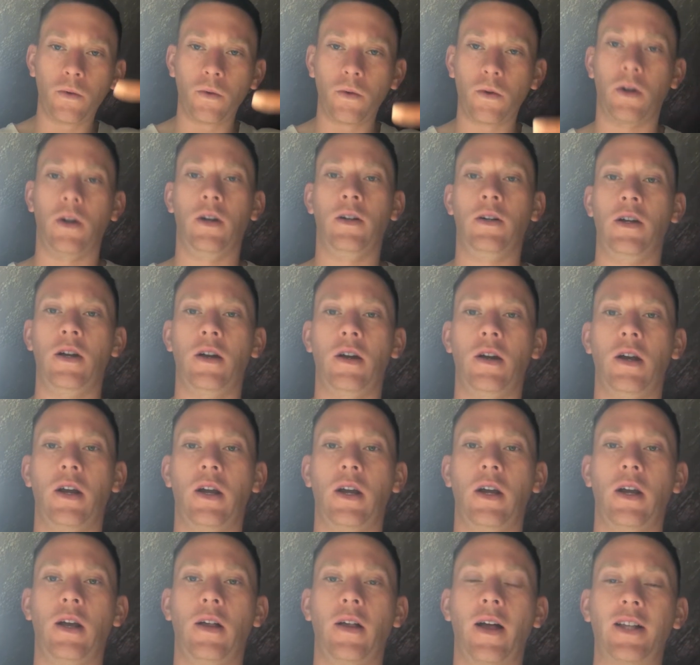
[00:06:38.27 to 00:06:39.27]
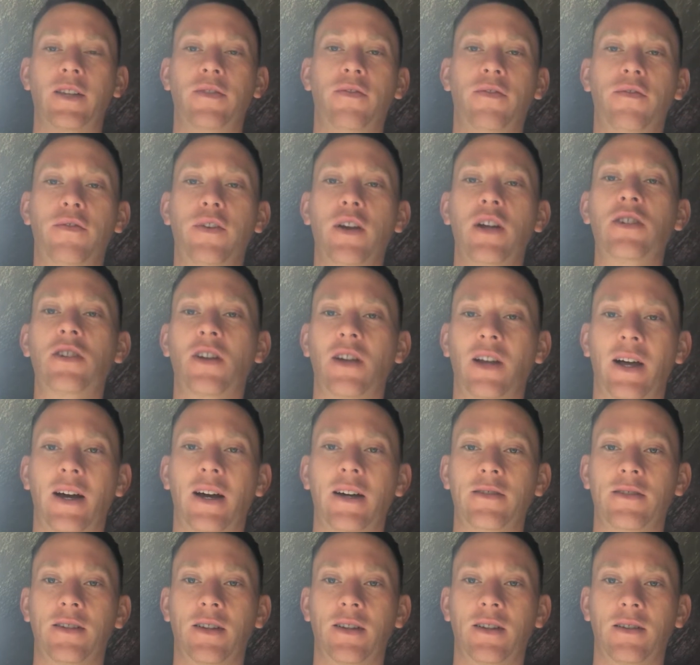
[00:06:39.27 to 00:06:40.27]
and then that's
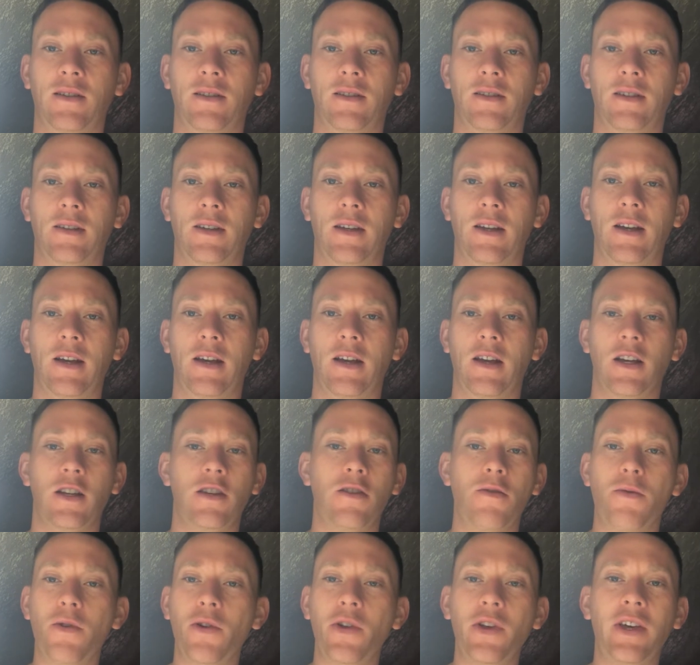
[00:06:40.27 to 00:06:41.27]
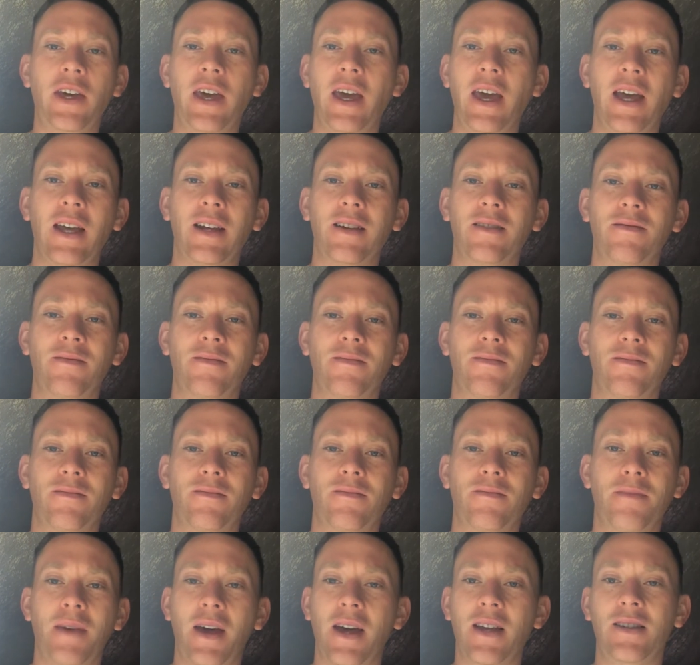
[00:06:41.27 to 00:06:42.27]
visualizing. You really can't
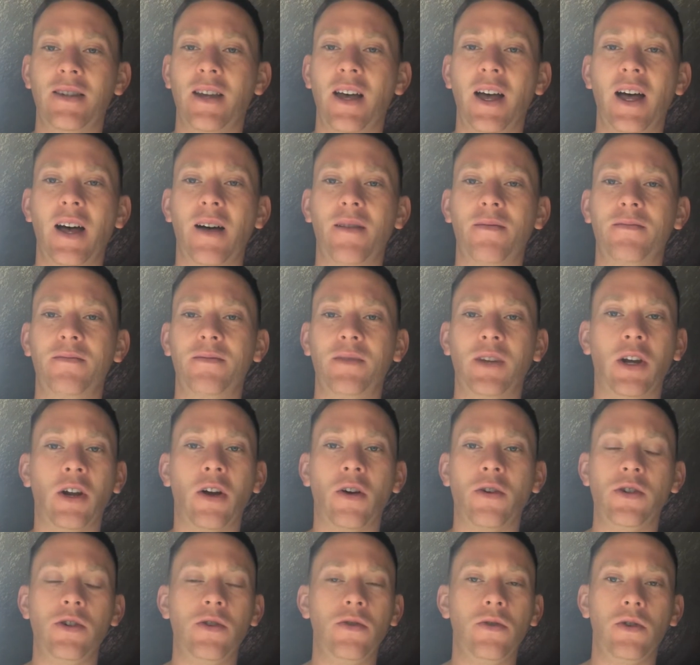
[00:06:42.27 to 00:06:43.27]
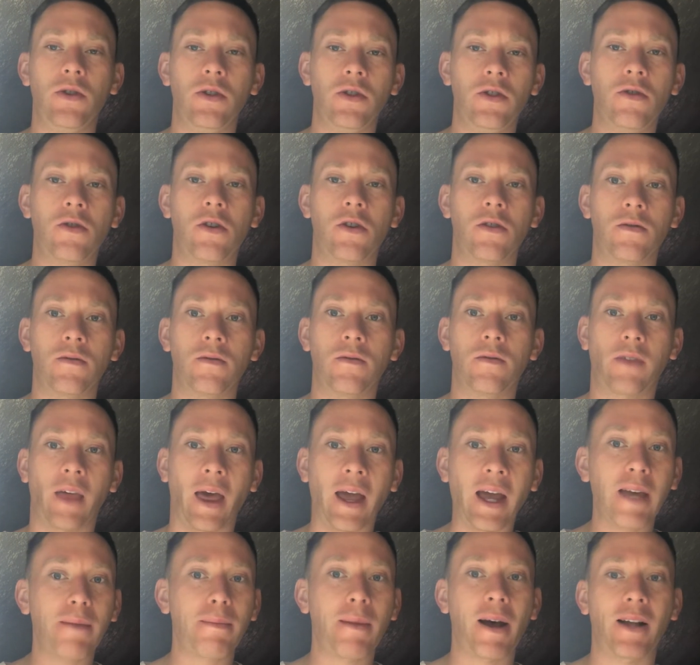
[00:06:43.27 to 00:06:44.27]
mess up. You know, you could
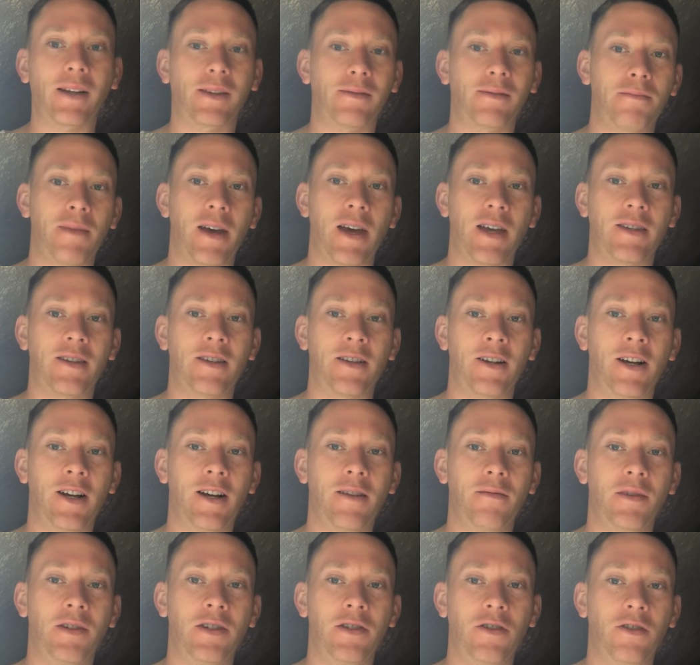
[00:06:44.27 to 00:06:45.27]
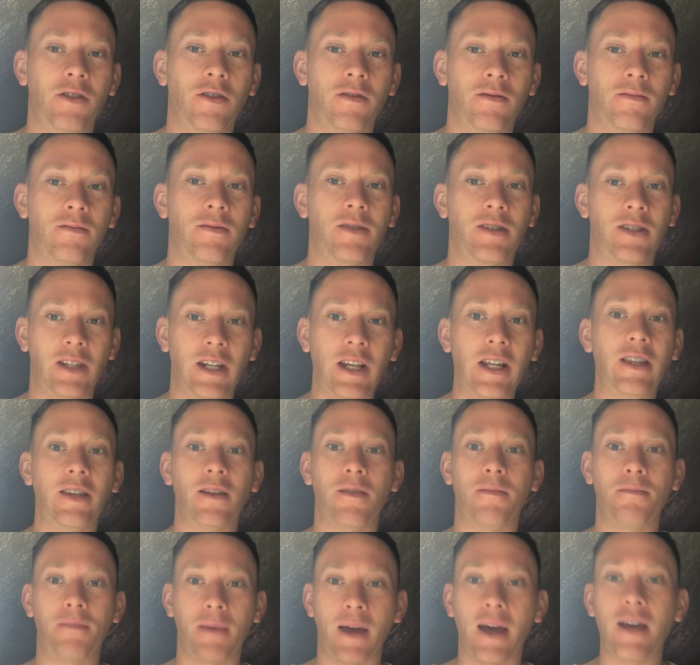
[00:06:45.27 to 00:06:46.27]
think about messing up, and you can see
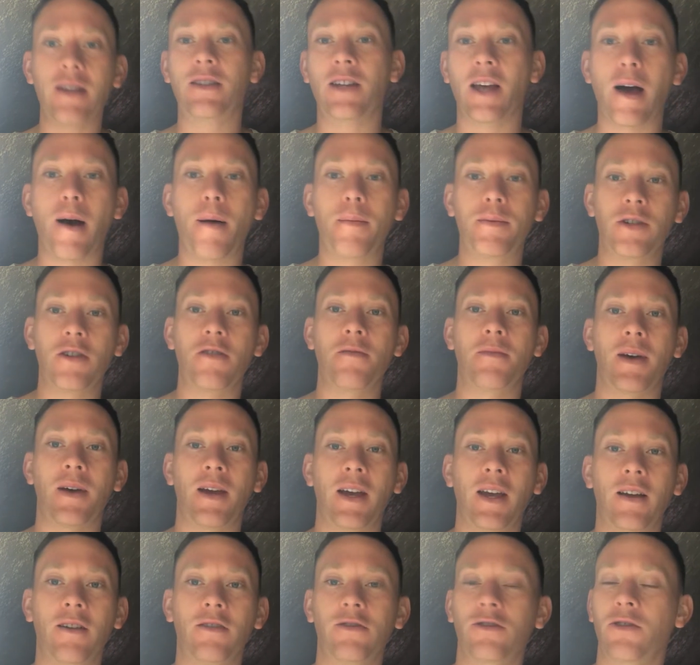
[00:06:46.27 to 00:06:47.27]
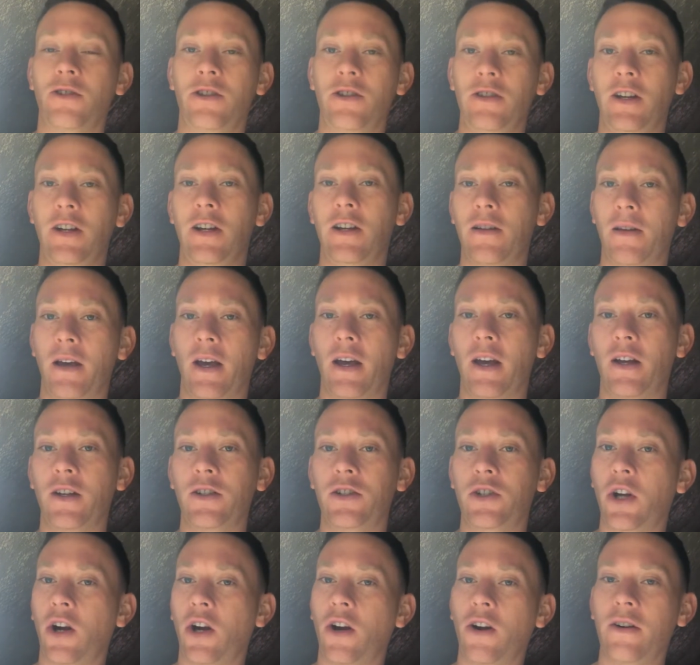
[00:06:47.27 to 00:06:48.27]
the mess ups you make. So you need to
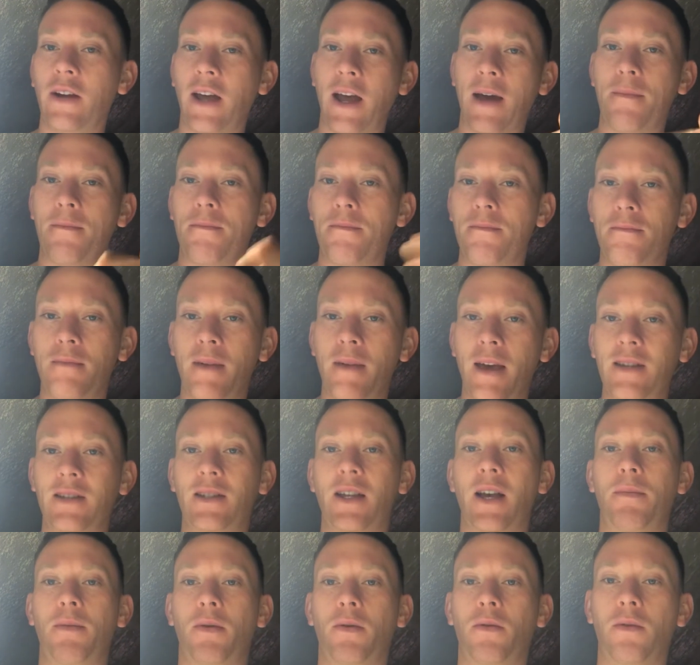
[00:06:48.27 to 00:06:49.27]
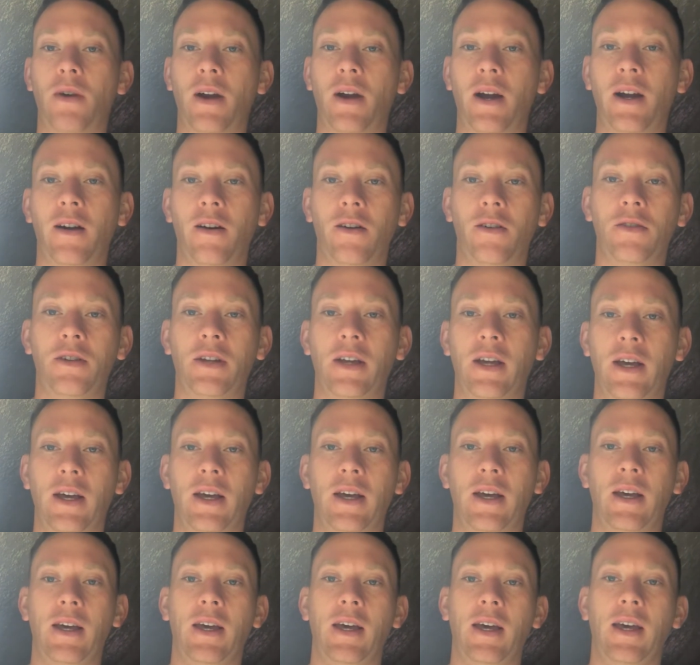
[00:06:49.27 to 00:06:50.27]
turn that mess up around
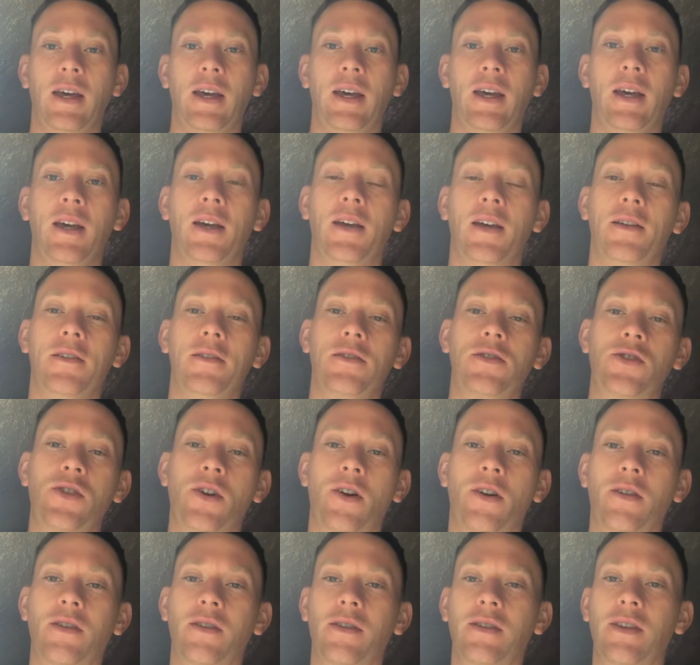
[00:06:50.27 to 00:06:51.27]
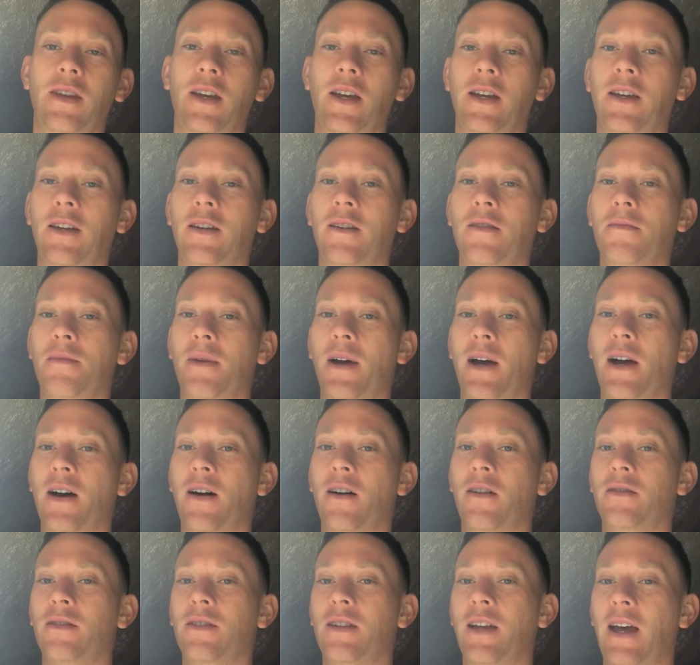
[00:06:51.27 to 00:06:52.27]
and start thinking
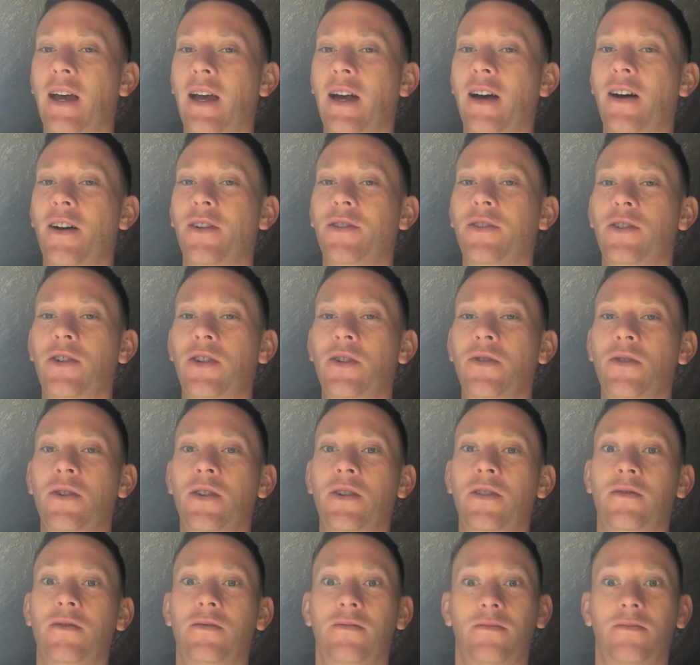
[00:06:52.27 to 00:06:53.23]
about how to do it